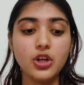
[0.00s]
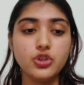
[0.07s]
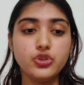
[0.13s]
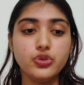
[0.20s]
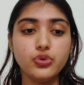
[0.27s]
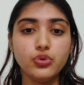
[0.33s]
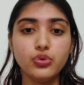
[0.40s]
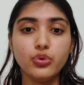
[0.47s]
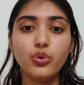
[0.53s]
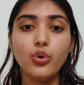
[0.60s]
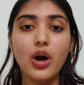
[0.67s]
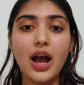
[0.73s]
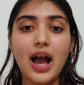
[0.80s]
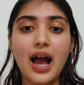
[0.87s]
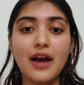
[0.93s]

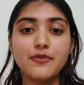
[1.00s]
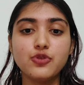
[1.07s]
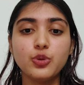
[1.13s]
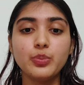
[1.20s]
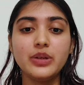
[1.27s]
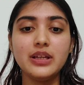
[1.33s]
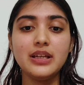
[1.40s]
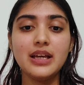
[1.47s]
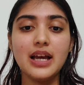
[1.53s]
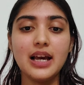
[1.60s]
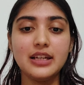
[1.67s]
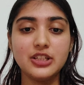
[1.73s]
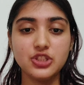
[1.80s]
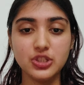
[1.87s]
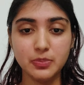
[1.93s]
you have to be
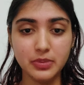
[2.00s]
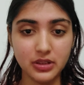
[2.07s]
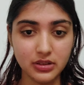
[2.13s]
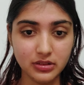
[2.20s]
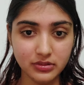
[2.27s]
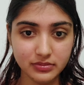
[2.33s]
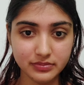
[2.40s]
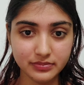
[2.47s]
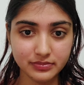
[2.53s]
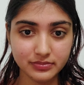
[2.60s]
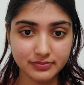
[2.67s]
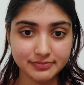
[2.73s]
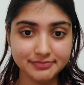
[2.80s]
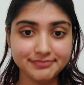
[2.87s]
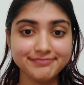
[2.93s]
eligible
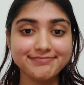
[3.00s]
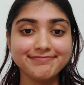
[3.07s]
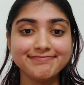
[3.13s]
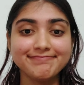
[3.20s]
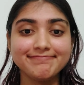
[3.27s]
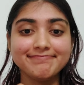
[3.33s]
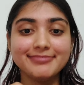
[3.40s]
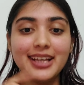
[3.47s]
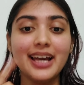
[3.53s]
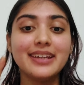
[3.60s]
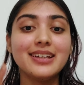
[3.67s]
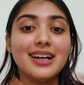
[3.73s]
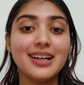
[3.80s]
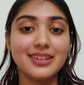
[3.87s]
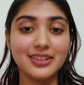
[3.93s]

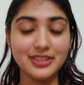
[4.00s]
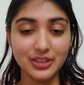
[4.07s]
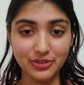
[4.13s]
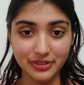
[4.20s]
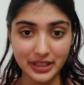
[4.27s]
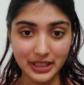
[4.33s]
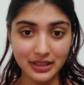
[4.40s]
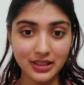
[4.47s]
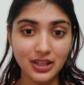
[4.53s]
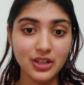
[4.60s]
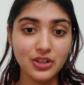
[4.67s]
in another way.